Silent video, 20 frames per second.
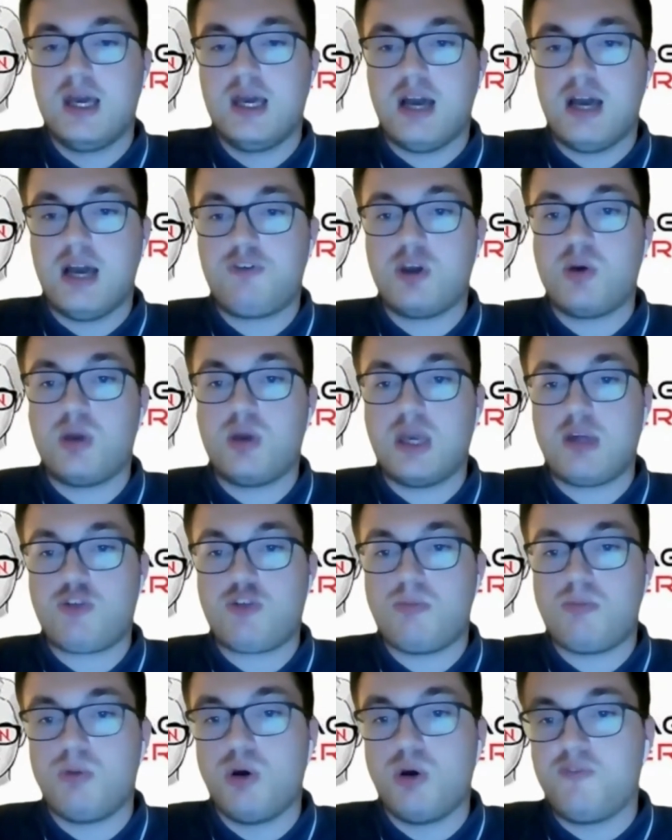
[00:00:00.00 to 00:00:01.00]
few years
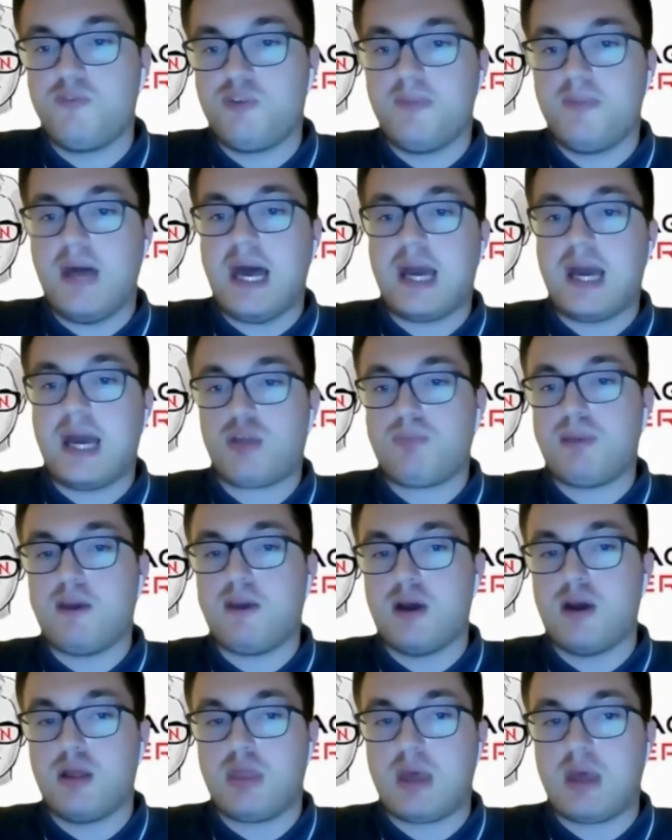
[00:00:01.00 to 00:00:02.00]
removed from that
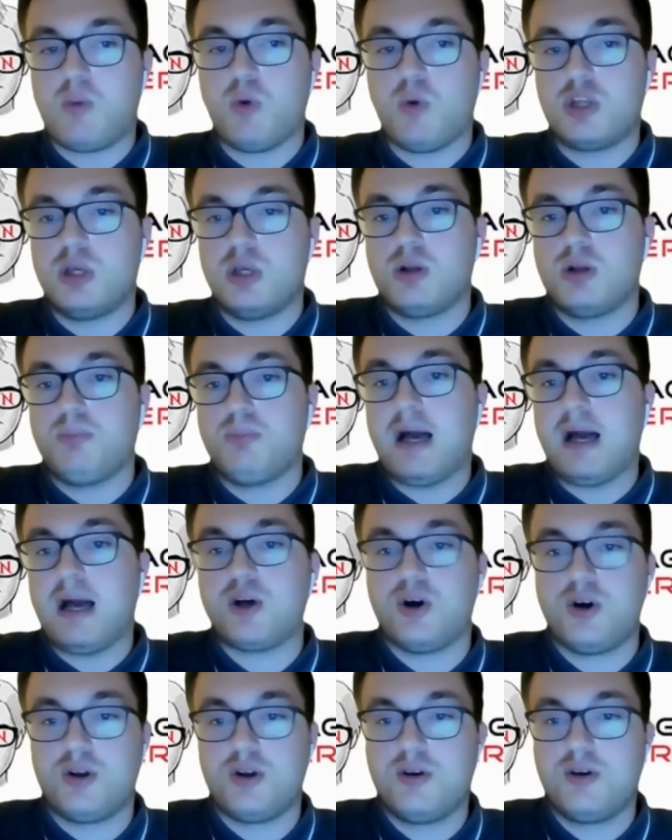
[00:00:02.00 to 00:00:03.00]
experience, what do you look back
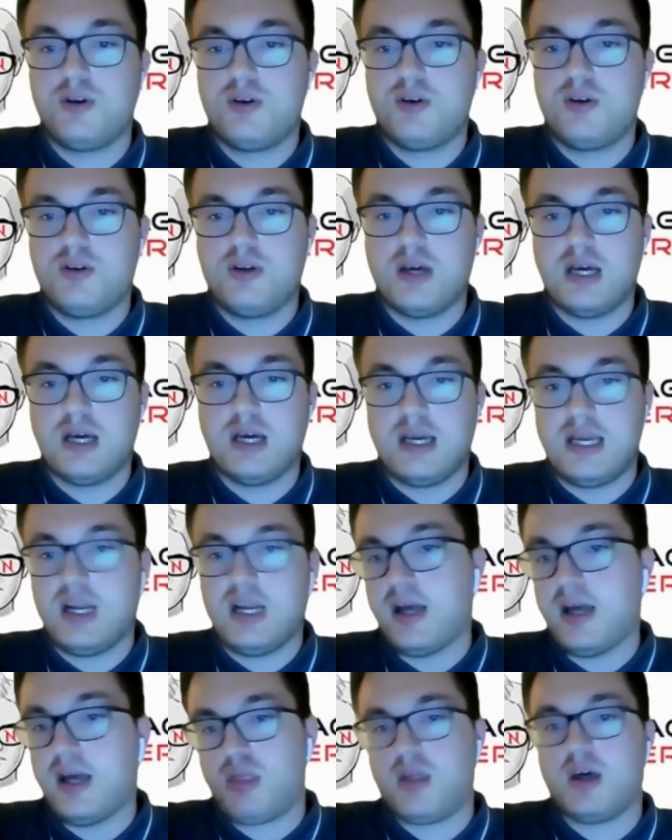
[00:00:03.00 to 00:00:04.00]
on in
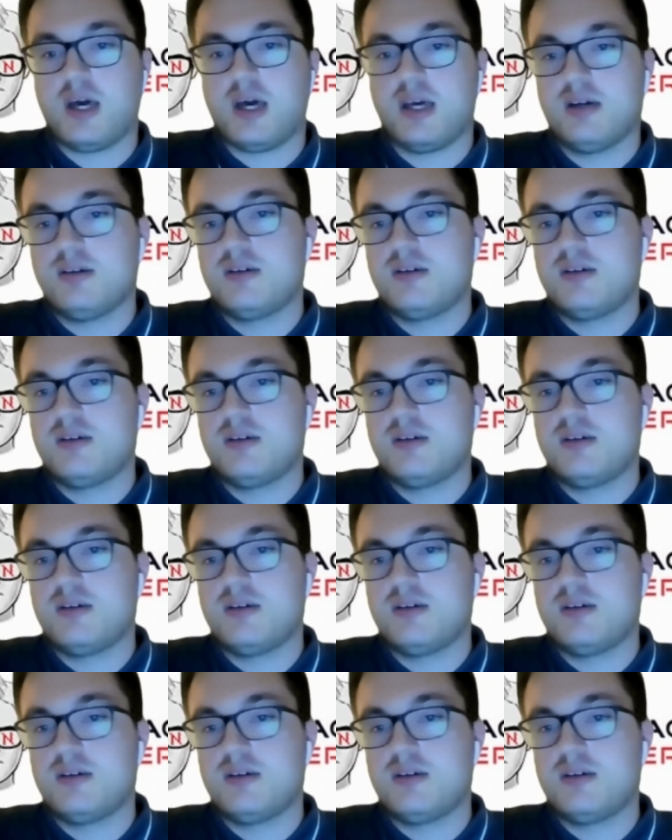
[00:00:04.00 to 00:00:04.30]
hindsight?